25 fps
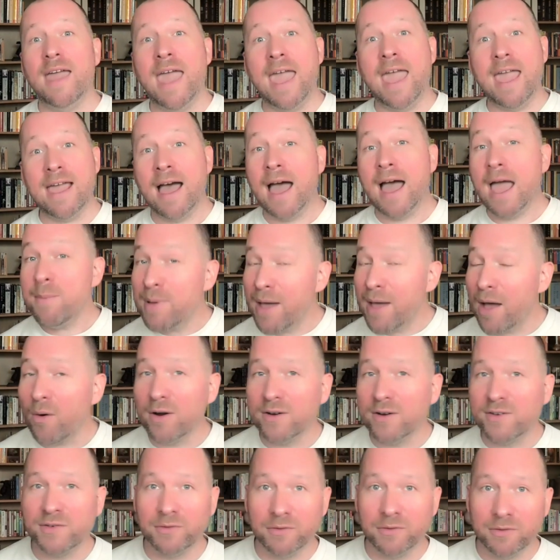
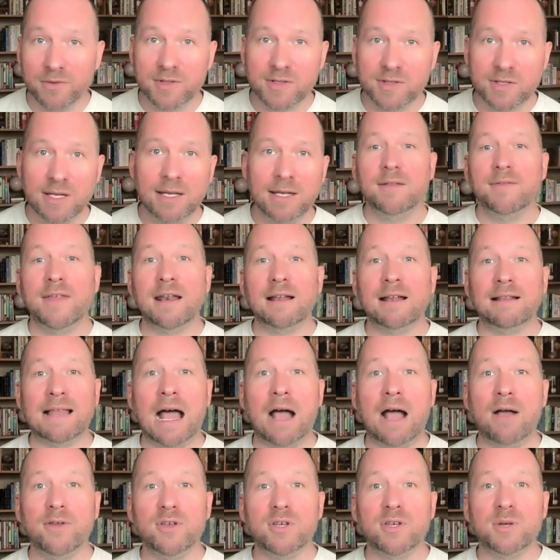AI-powered tools that
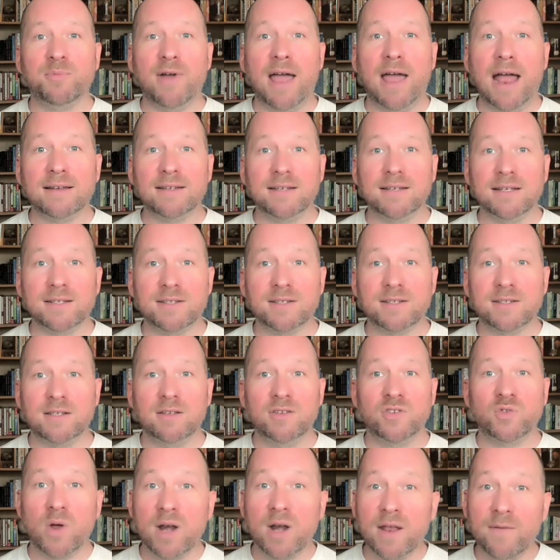allow you to practice
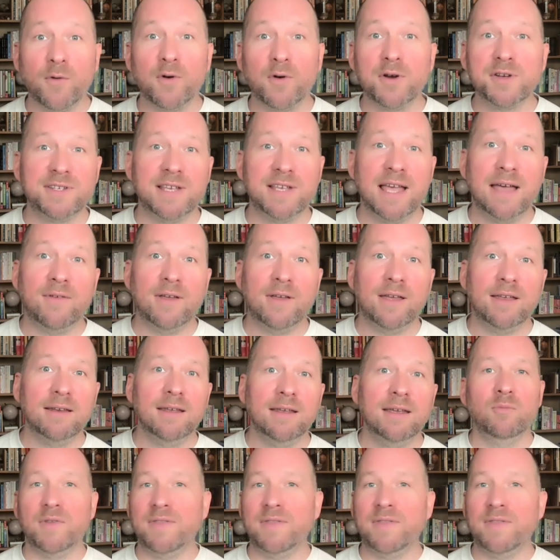24/7